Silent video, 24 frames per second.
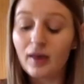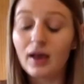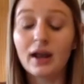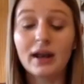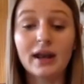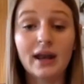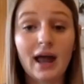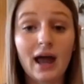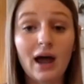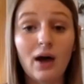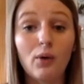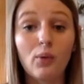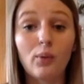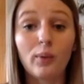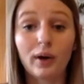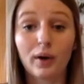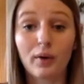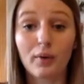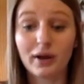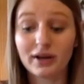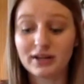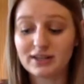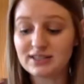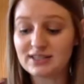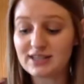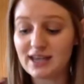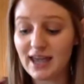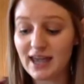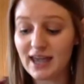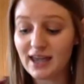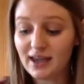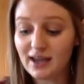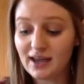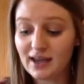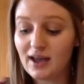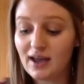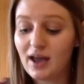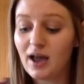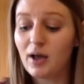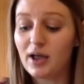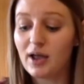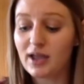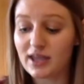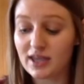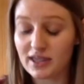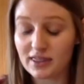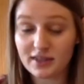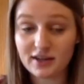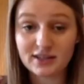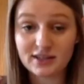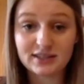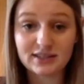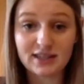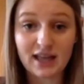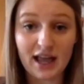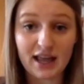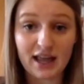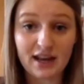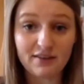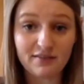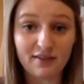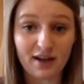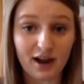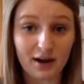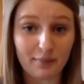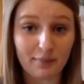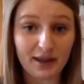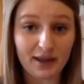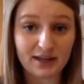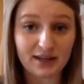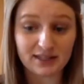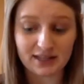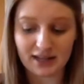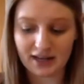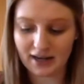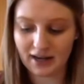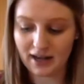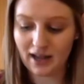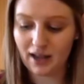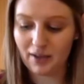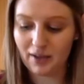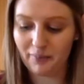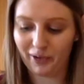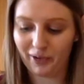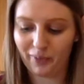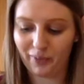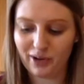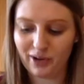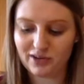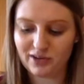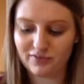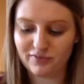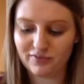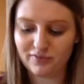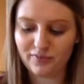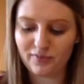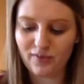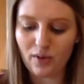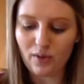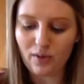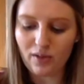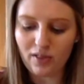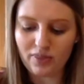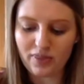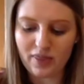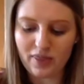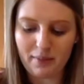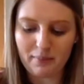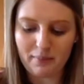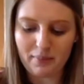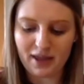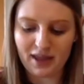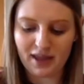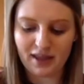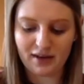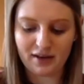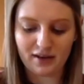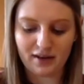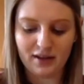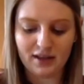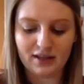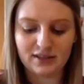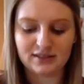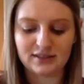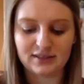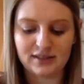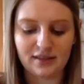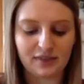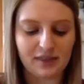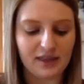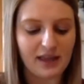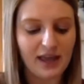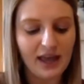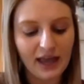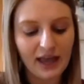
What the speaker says: Now we're going to take either side of our bandana and we're going to fold them in so that the